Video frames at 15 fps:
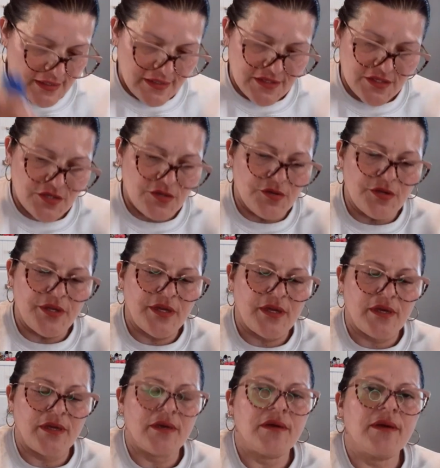So he
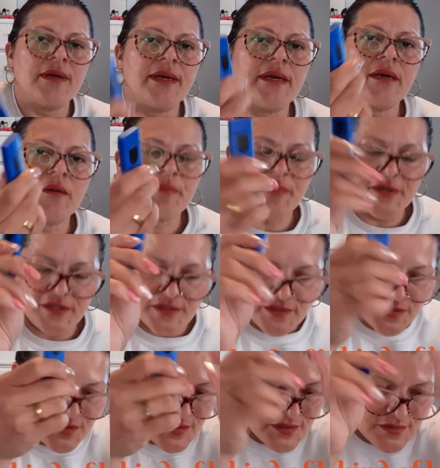can light up
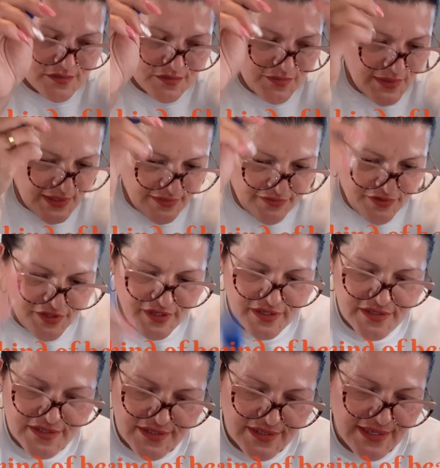his, whatever
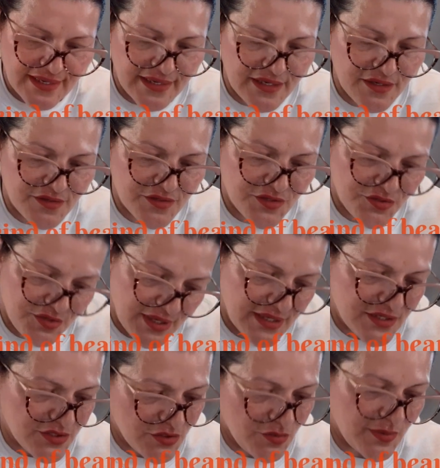his, that he's, you
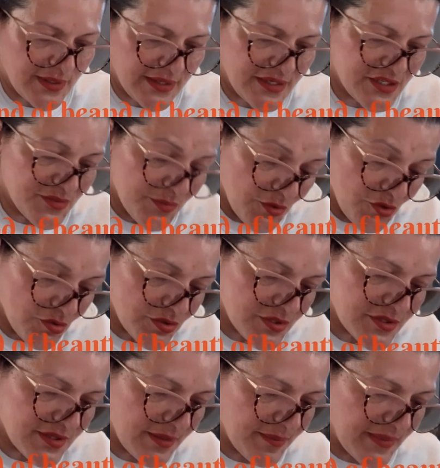guys know what he
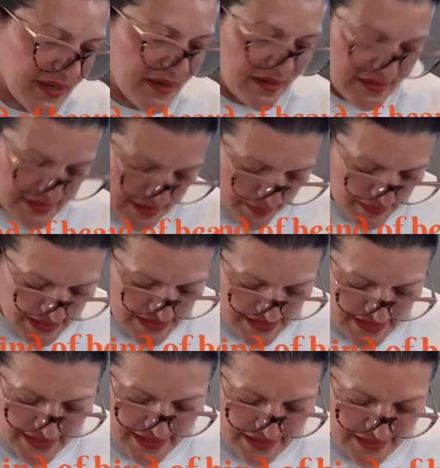smokes. I'm not, because I'm not
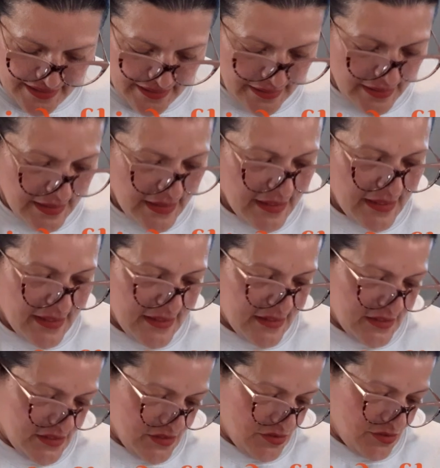saying it.
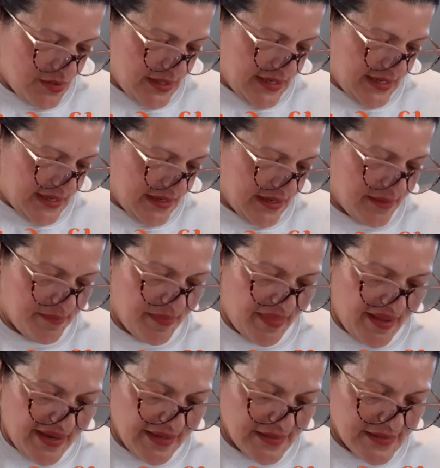So I got him
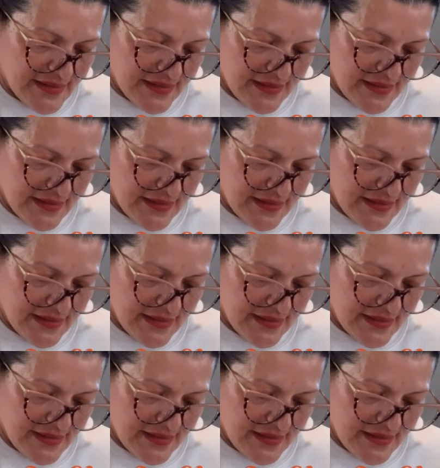that.